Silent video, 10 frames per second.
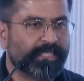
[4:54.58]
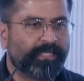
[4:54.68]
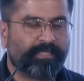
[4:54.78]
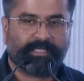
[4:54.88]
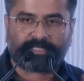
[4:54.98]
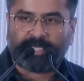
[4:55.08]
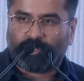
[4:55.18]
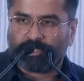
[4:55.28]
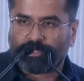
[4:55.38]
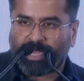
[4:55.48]
This can
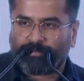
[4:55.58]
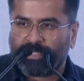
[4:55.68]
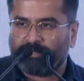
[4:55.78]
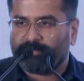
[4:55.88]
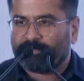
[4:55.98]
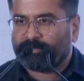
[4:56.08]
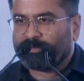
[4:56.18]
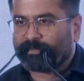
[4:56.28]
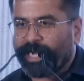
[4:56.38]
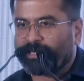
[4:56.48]
also happen,
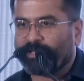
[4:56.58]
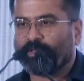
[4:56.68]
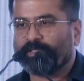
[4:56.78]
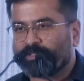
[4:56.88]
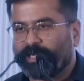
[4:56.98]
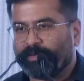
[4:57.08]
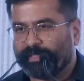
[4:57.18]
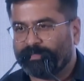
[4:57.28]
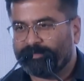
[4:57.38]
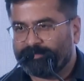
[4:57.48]
that can also
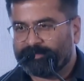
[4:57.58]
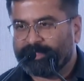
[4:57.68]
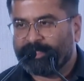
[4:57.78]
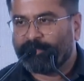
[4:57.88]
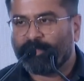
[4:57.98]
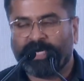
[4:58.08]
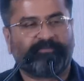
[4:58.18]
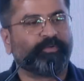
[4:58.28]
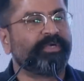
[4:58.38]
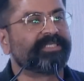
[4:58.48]
happen. But
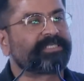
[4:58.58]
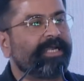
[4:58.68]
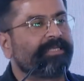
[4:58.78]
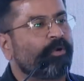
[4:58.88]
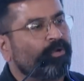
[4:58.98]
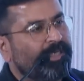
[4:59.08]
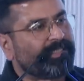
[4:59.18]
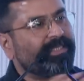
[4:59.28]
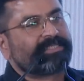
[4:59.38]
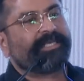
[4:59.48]
if you decide that only
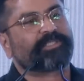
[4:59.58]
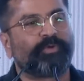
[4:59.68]
this has to